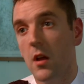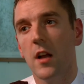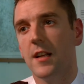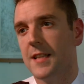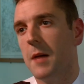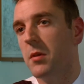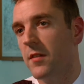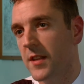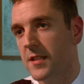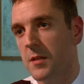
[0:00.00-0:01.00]
An example
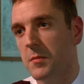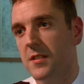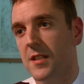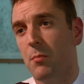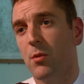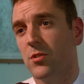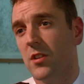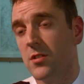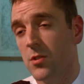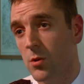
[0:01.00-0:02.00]
of this can be seen at
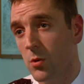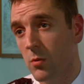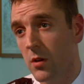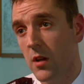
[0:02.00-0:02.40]
Brookside School,